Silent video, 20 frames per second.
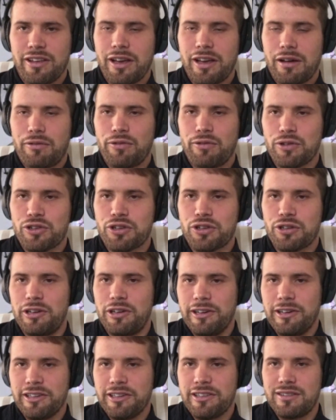Yeah, for
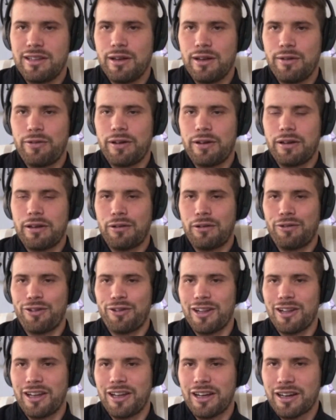sure. Definitely, you
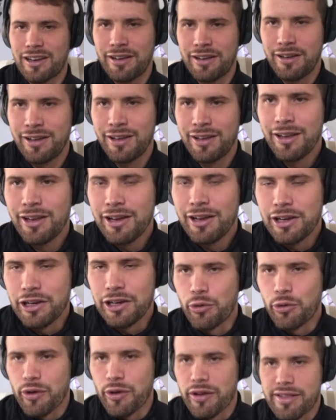feel like
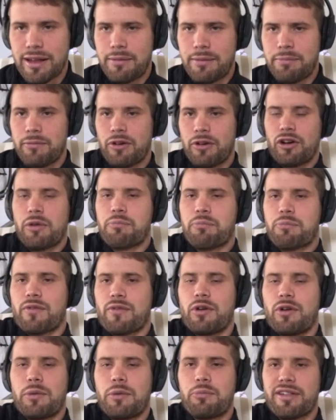you're
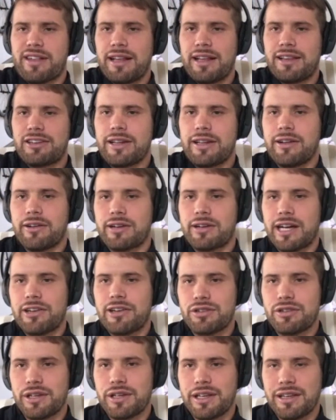representing your
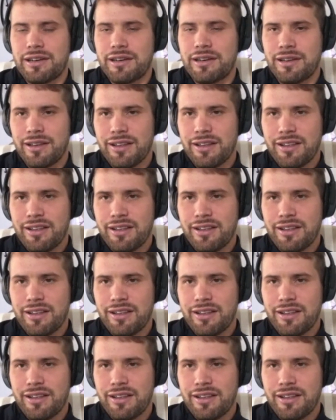country, and